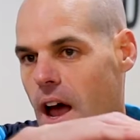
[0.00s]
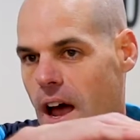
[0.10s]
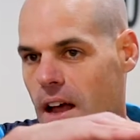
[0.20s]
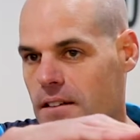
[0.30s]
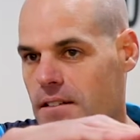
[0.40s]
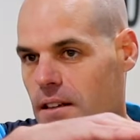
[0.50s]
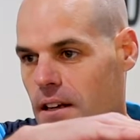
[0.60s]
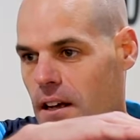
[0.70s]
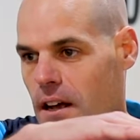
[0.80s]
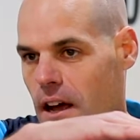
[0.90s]
at,
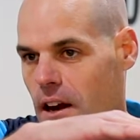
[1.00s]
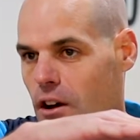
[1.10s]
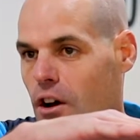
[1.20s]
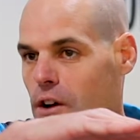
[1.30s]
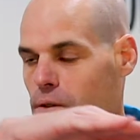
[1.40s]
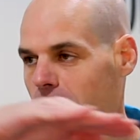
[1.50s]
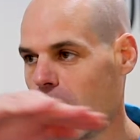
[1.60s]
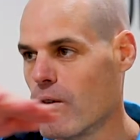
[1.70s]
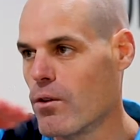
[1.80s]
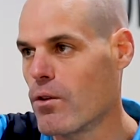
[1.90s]
uh, at a high
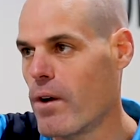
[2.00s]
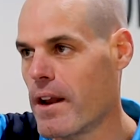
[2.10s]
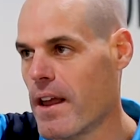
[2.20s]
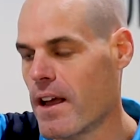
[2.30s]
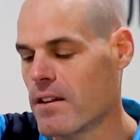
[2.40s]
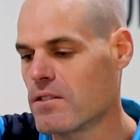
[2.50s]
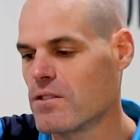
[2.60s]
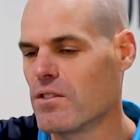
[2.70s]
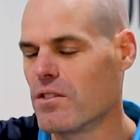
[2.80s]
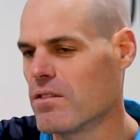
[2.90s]
rate all the way down
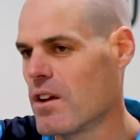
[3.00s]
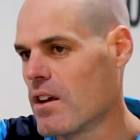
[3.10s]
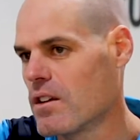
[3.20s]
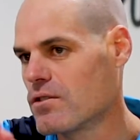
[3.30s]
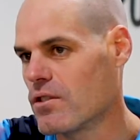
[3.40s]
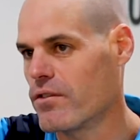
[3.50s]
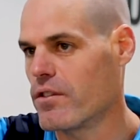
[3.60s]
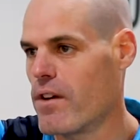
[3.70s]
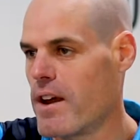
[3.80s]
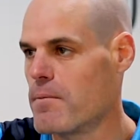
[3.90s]
to sort of
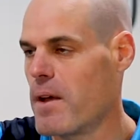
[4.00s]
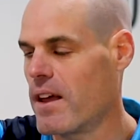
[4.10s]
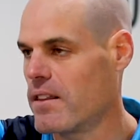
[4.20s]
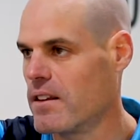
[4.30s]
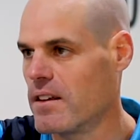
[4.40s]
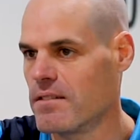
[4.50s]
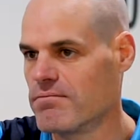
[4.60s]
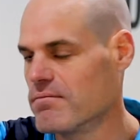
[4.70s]
around about the